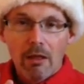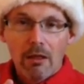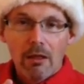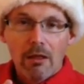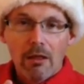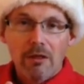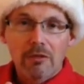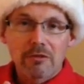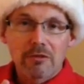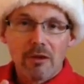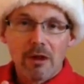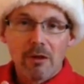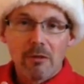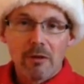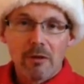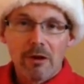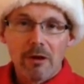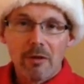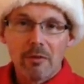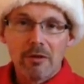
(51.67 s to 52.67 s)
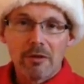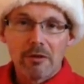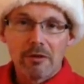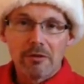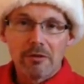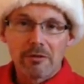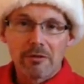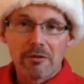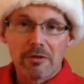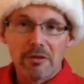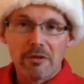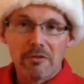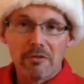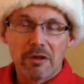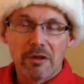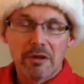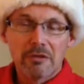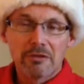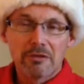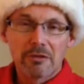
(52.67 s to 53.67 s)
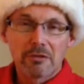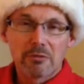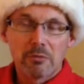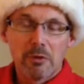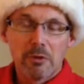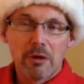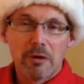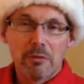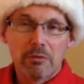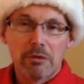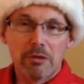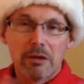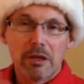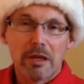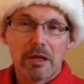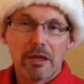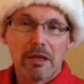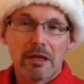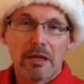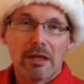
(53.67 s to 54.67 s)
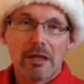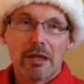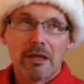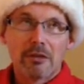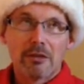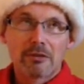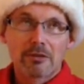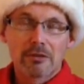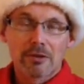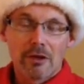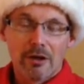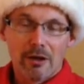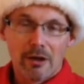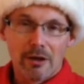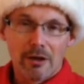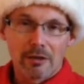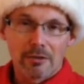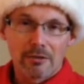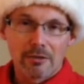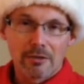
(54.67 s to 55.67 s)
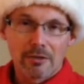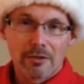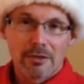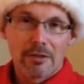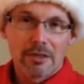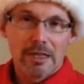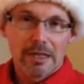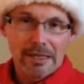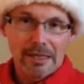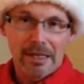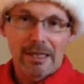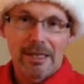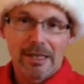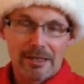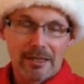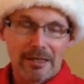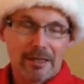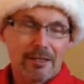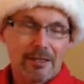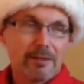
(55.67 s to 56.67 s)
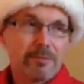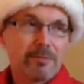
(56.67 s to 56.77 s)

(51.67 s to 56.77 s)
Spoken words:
That's not why I'm here, Steve. I just want to play songs. I get it.